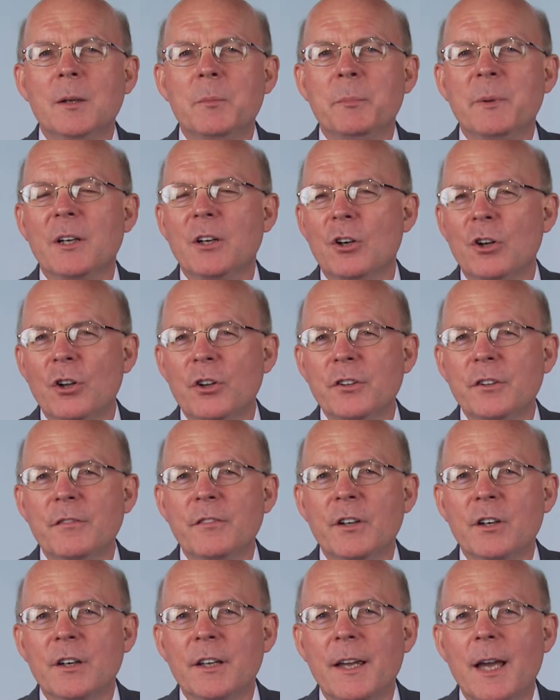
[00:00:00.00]
because
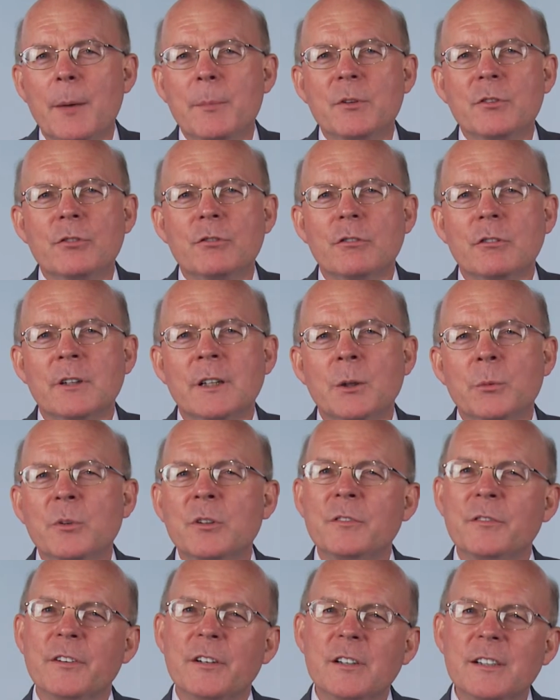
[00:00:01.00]
of their chemistry, it
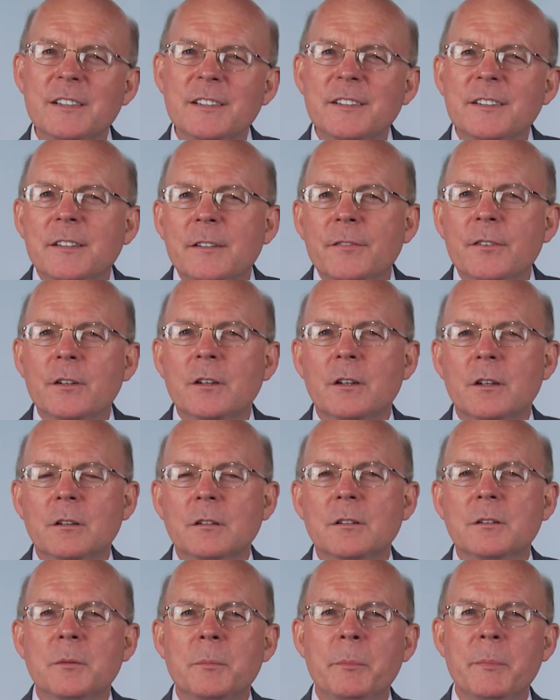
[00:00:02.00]
was very
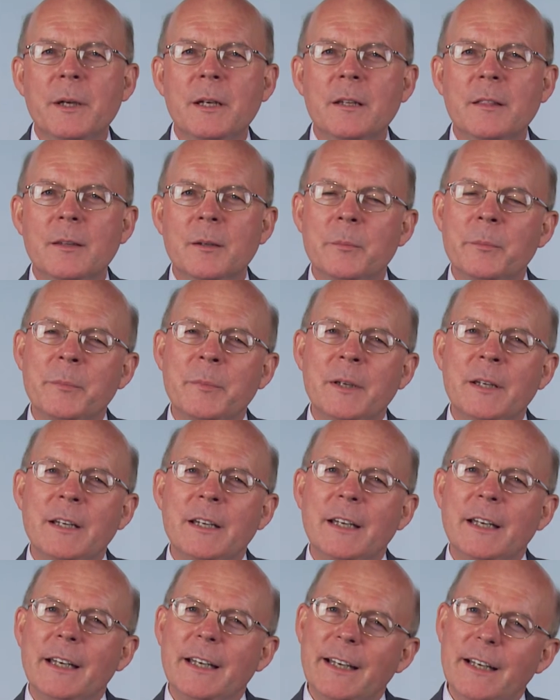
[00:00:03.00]
difficult to make them
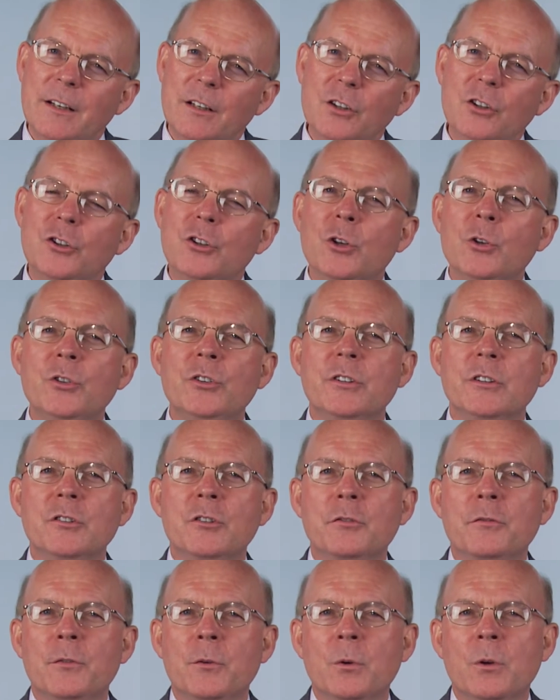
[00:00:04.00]
in a
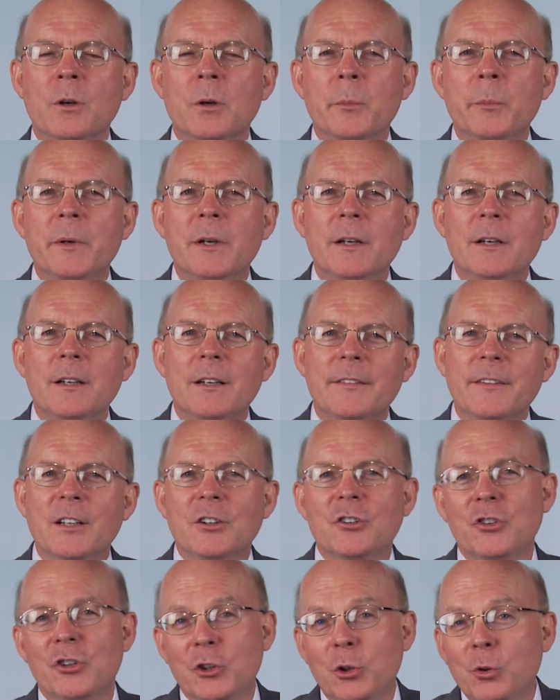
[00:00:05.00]
dosage form
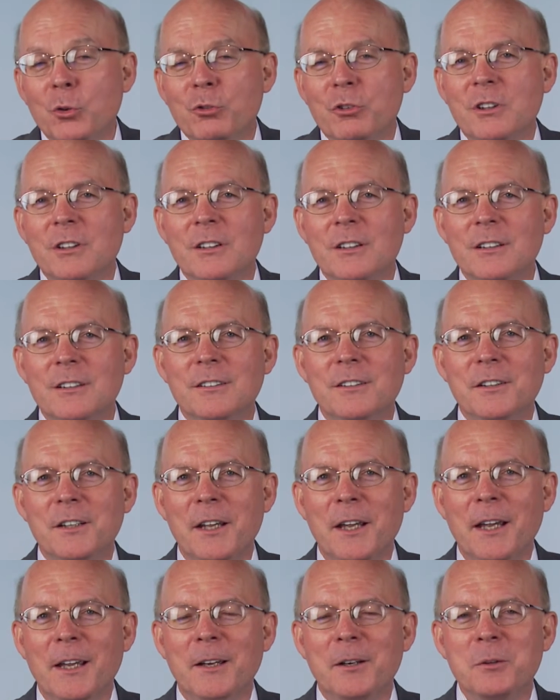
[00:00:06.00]
that children could
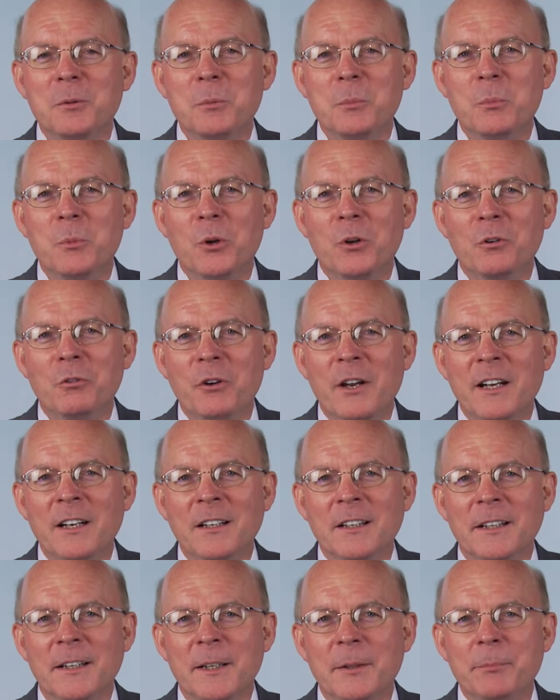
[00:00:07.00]
take more
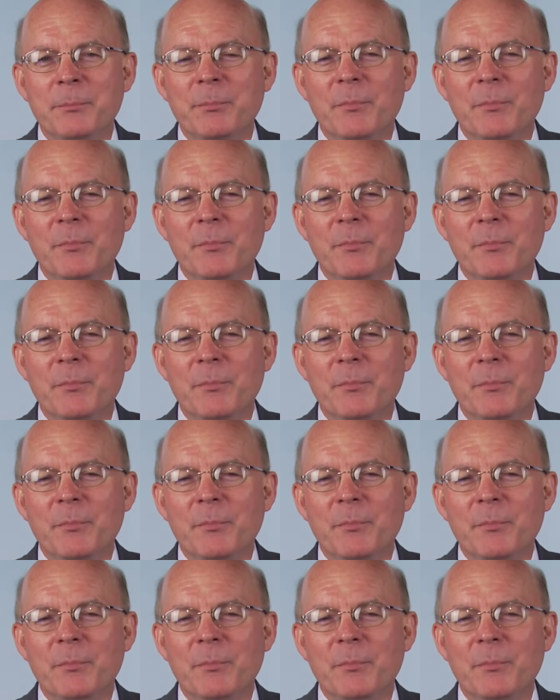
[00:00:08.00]
readily.